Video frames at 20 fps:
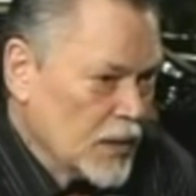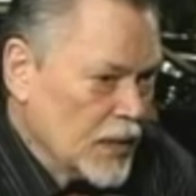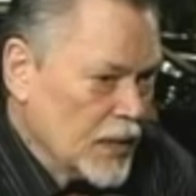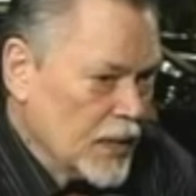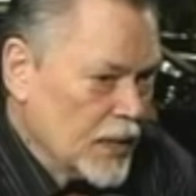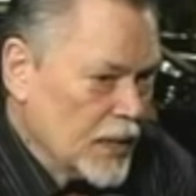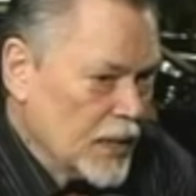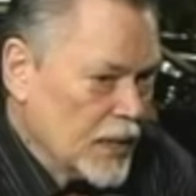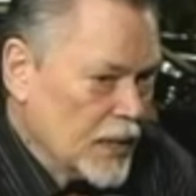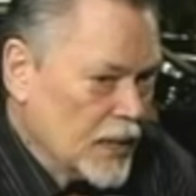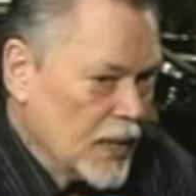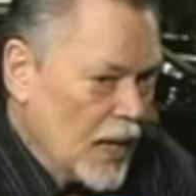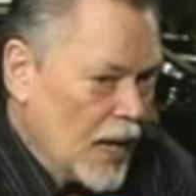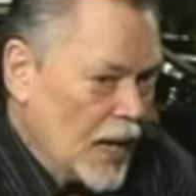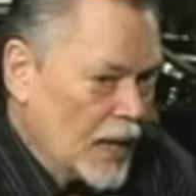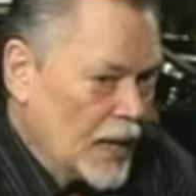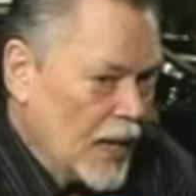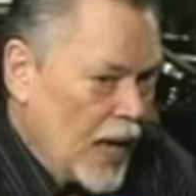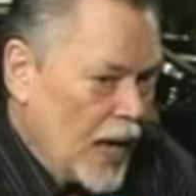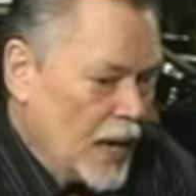And
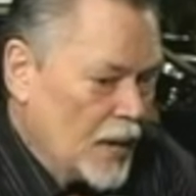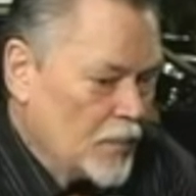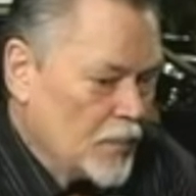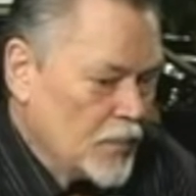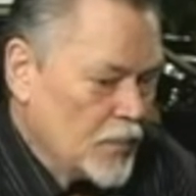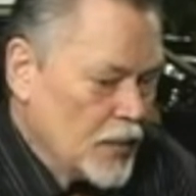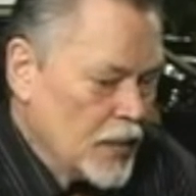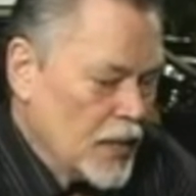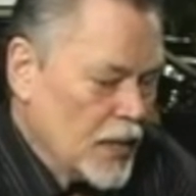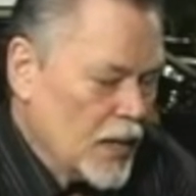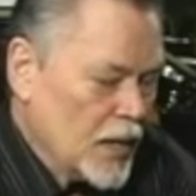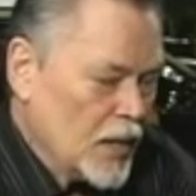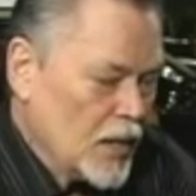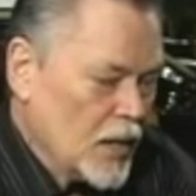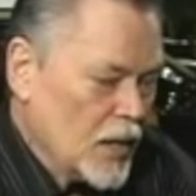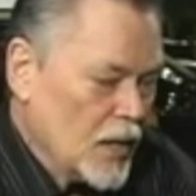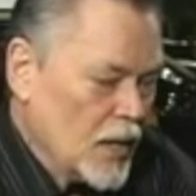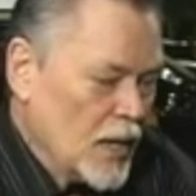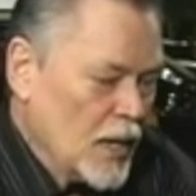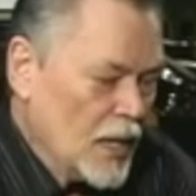I got up
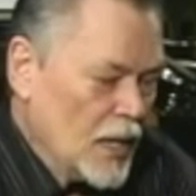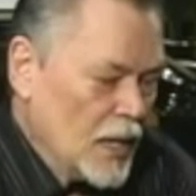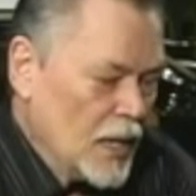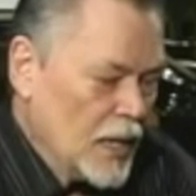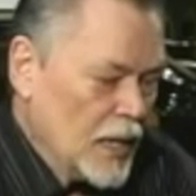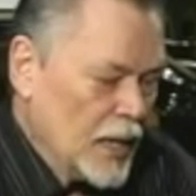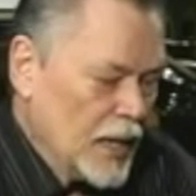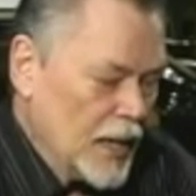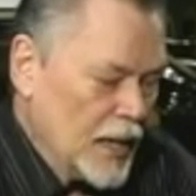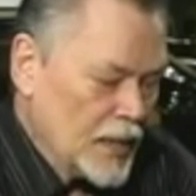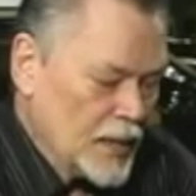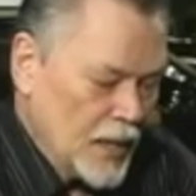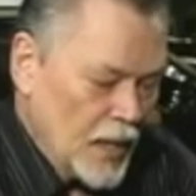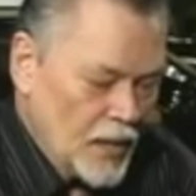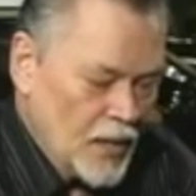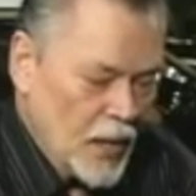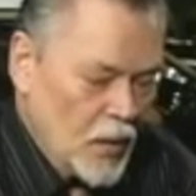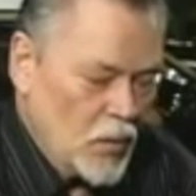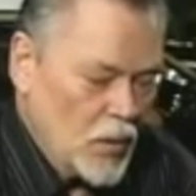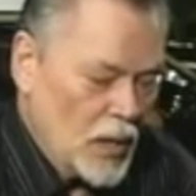there, and
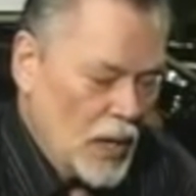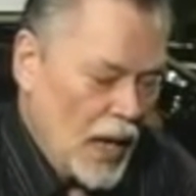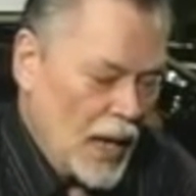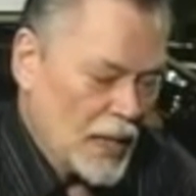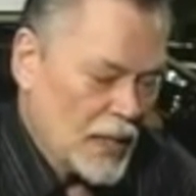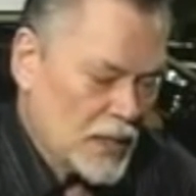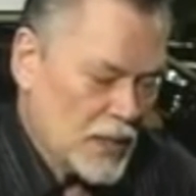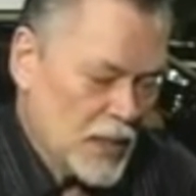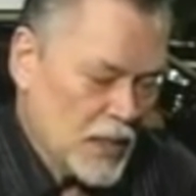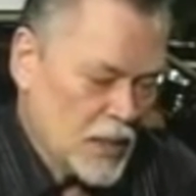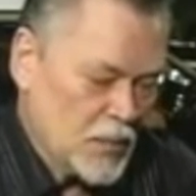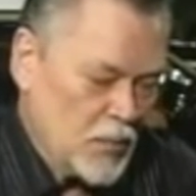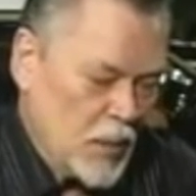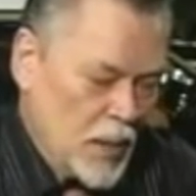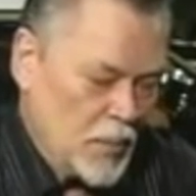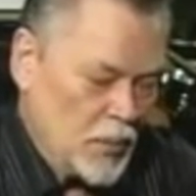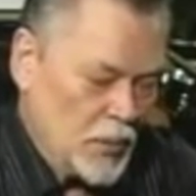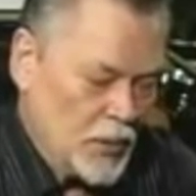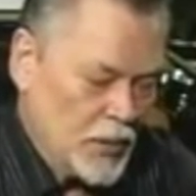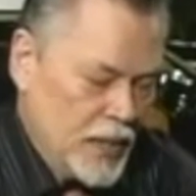there were like six
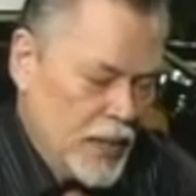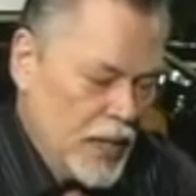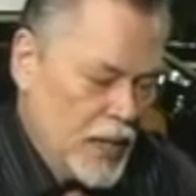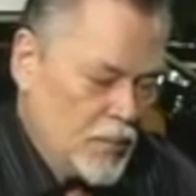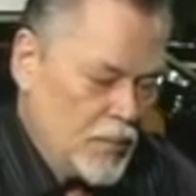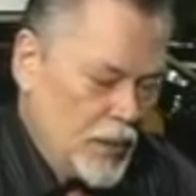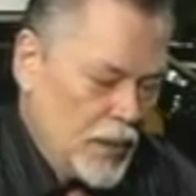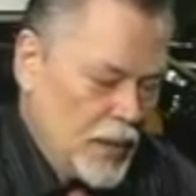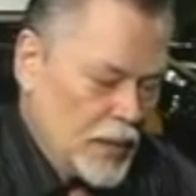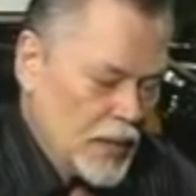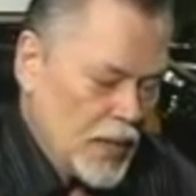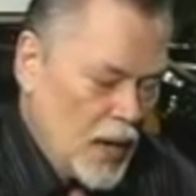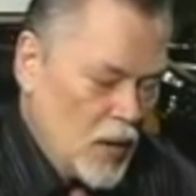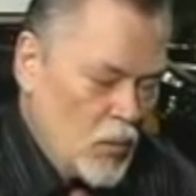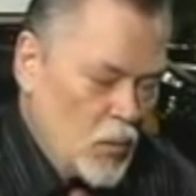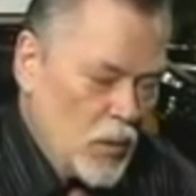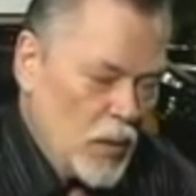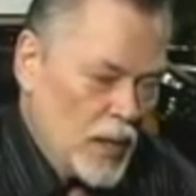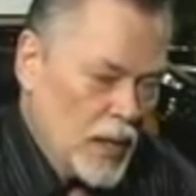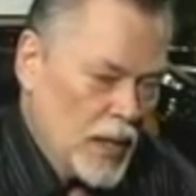people deep. And as I
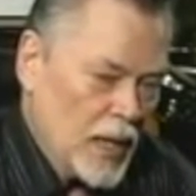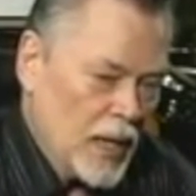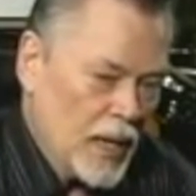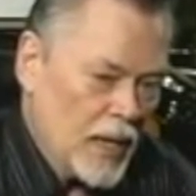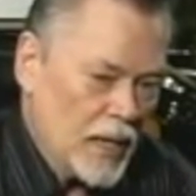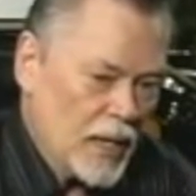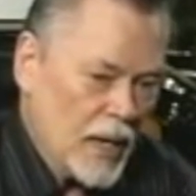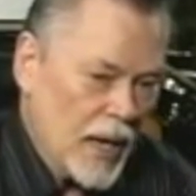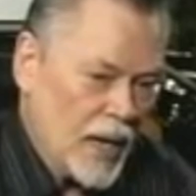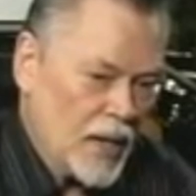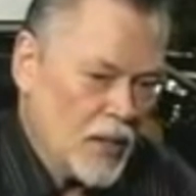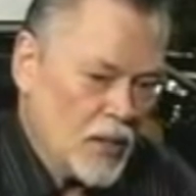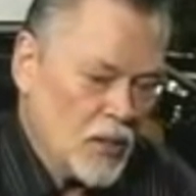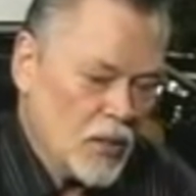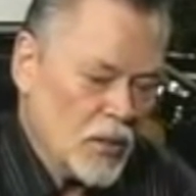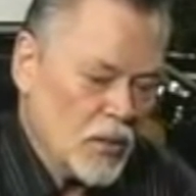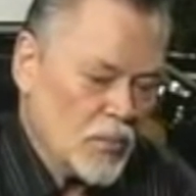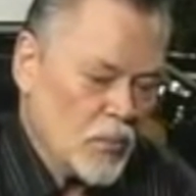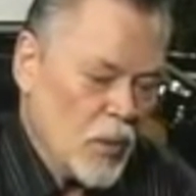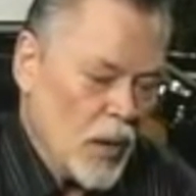went in, and I
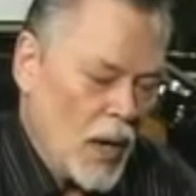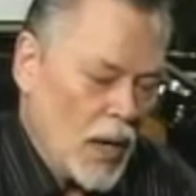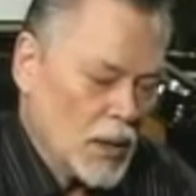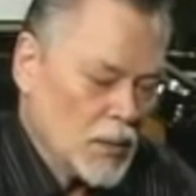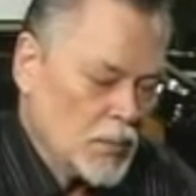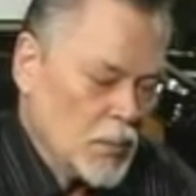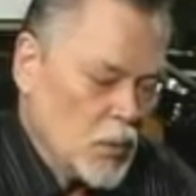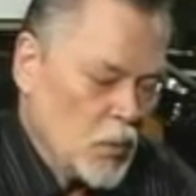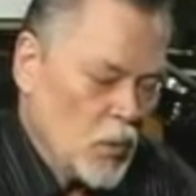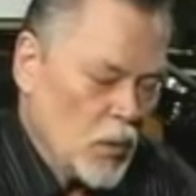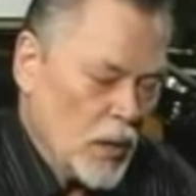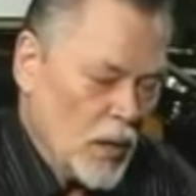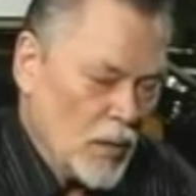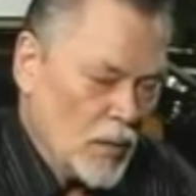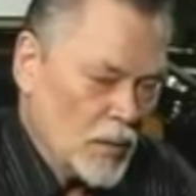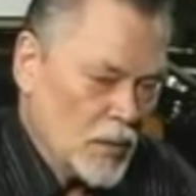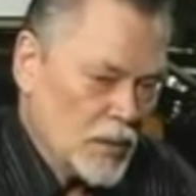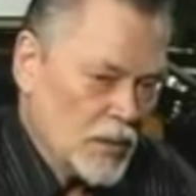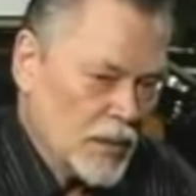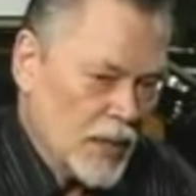knew approximately where
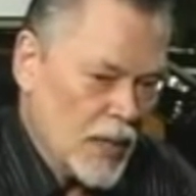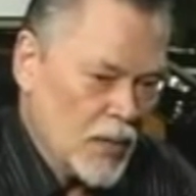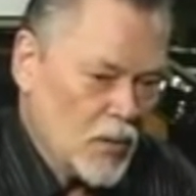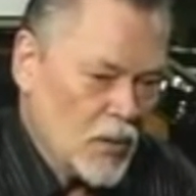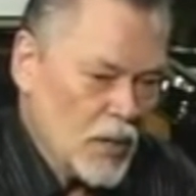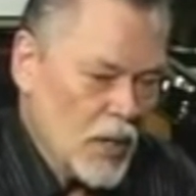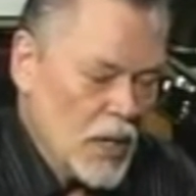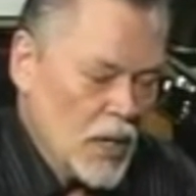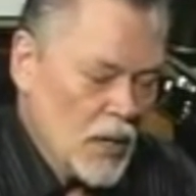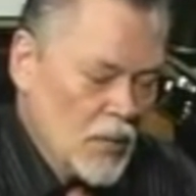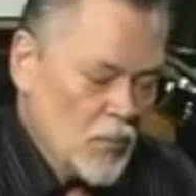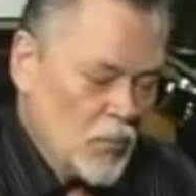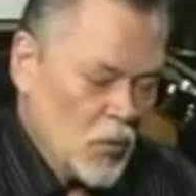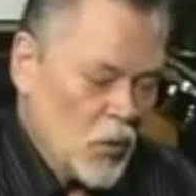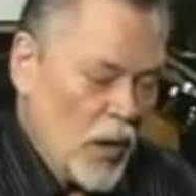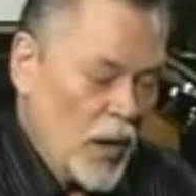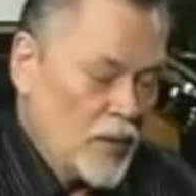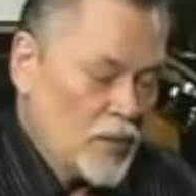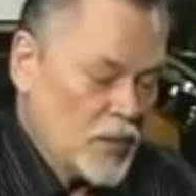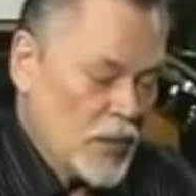Elvis'
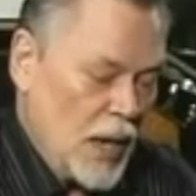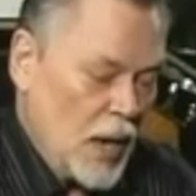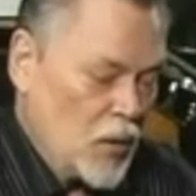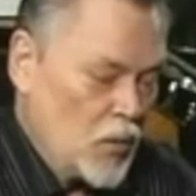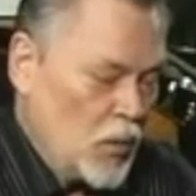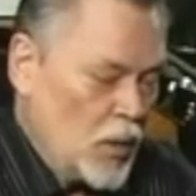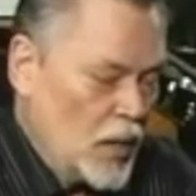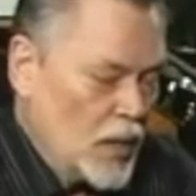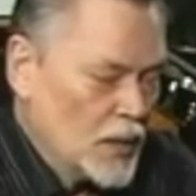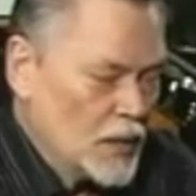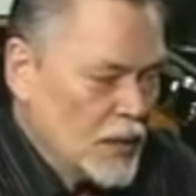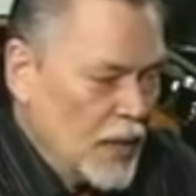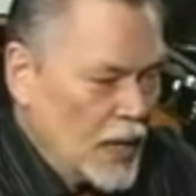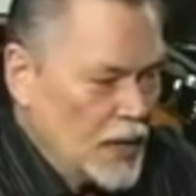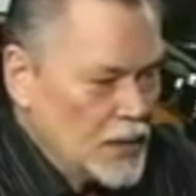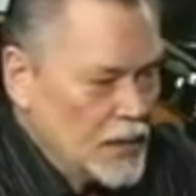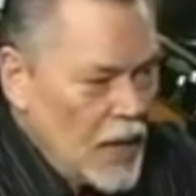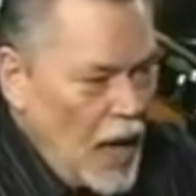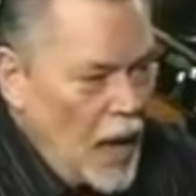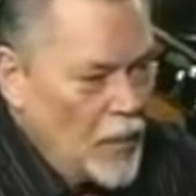gravesite was, and I
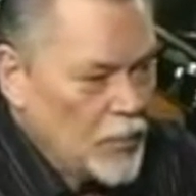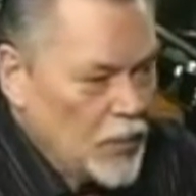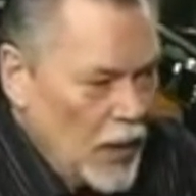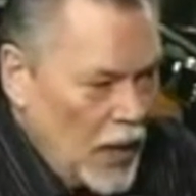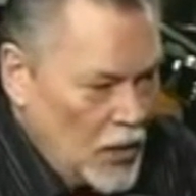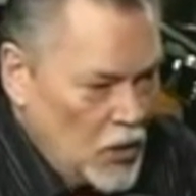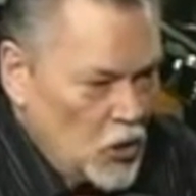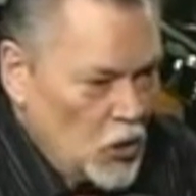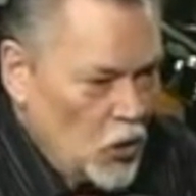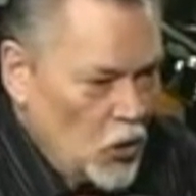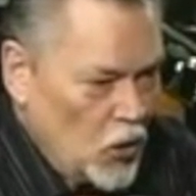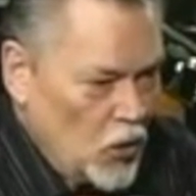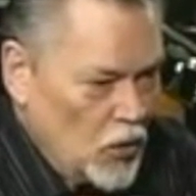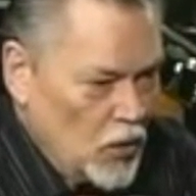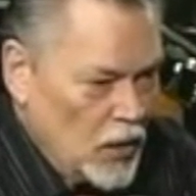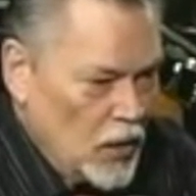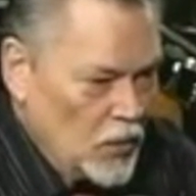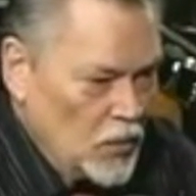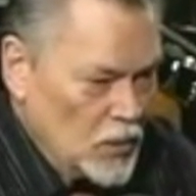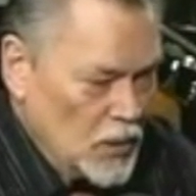stopped and I turned,
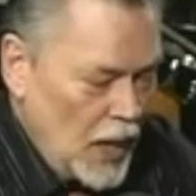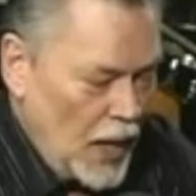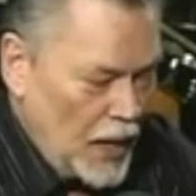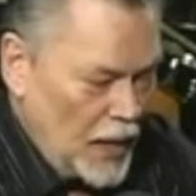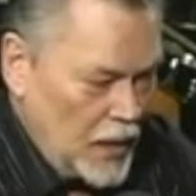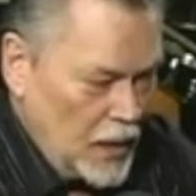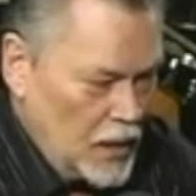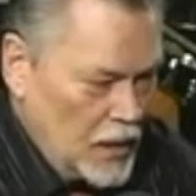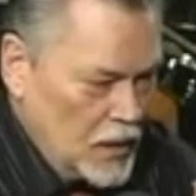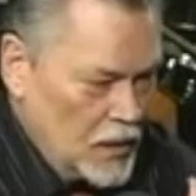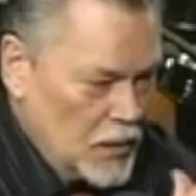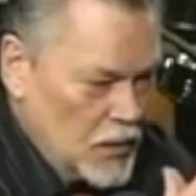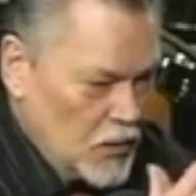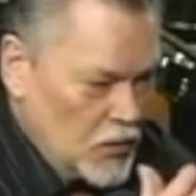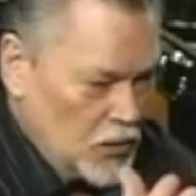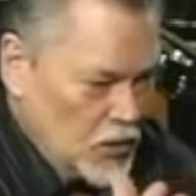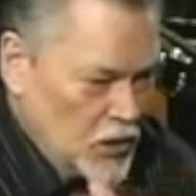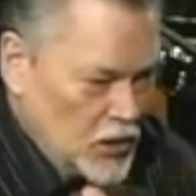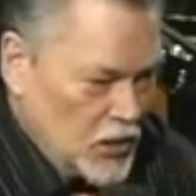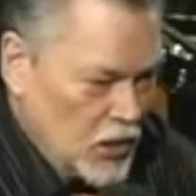and it was like
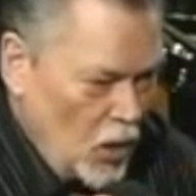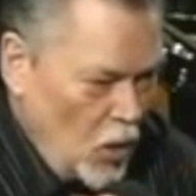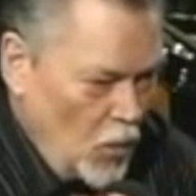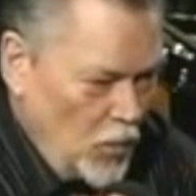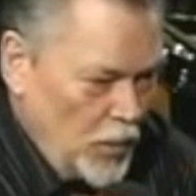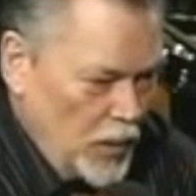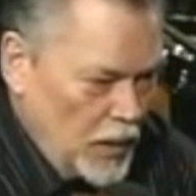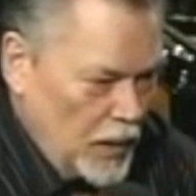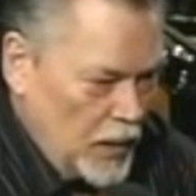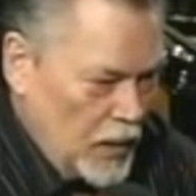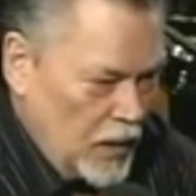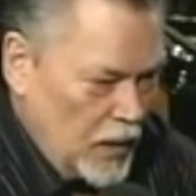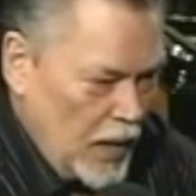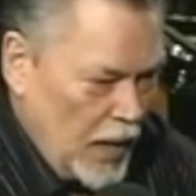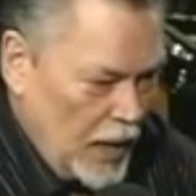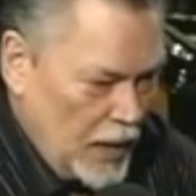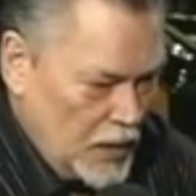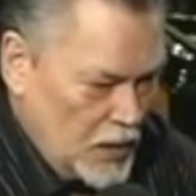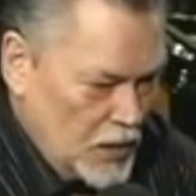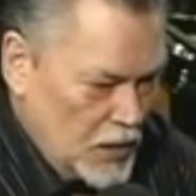there's just an opening there, and
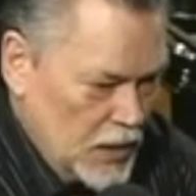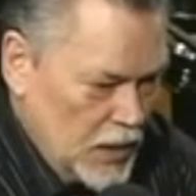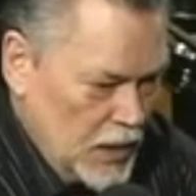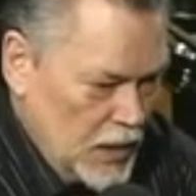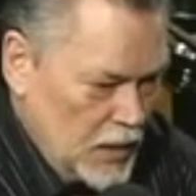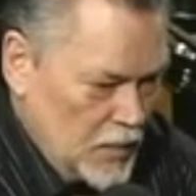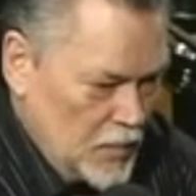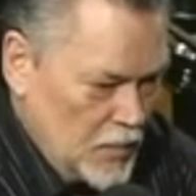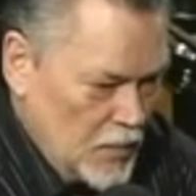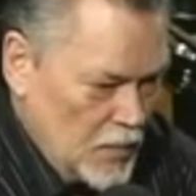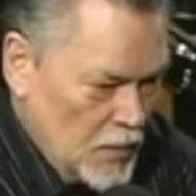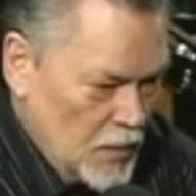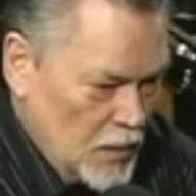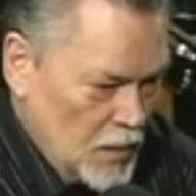I could see him.